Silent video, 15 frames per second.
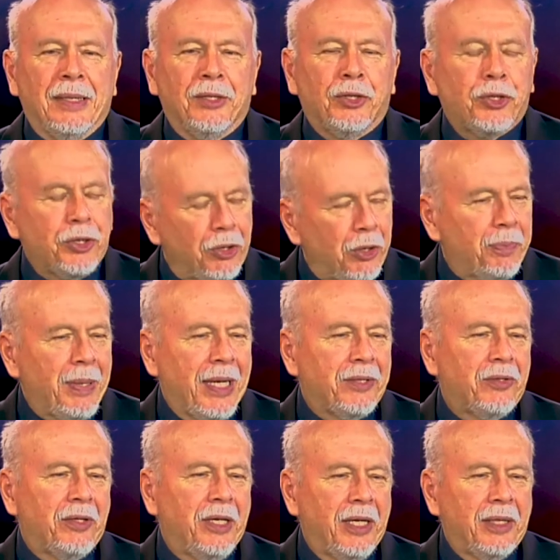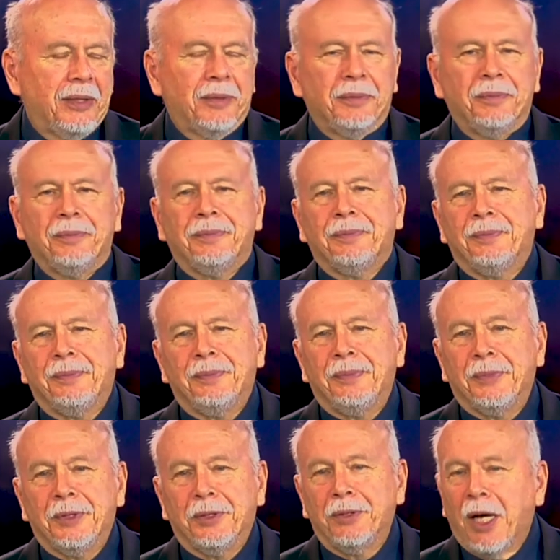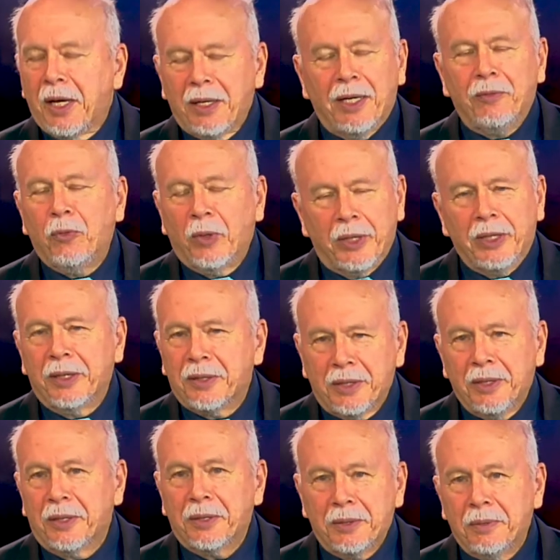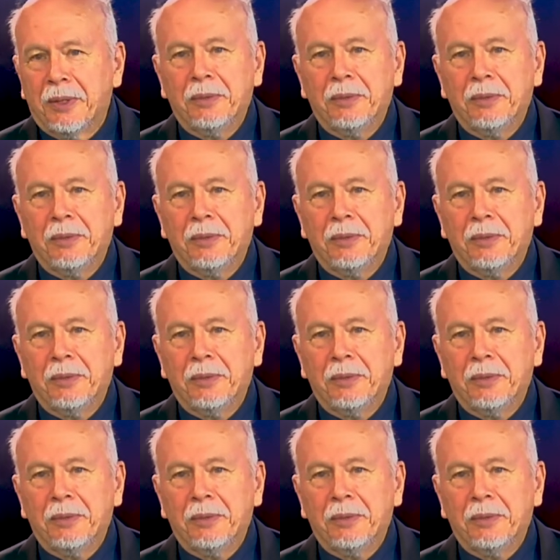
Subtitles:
Sure, Pastor Dan. Not everyone gets this.